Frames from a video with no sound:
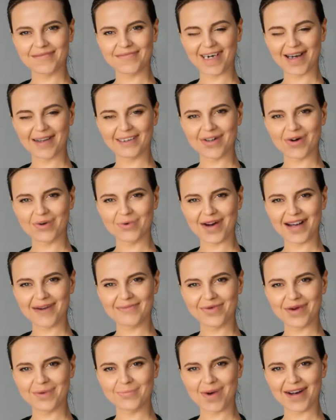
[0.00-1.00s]
Hello
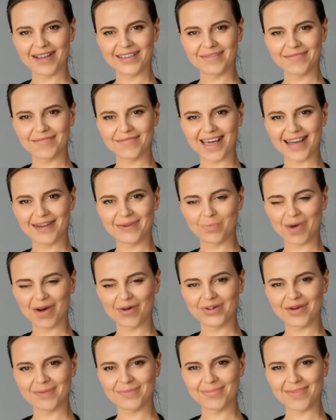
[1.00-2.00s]
everyone,
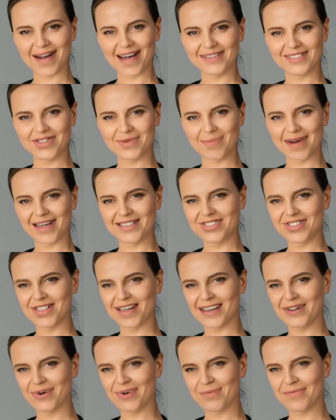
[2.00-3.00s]
and welcome back to my
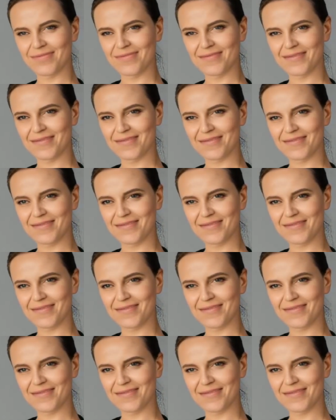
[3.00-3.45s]
channel.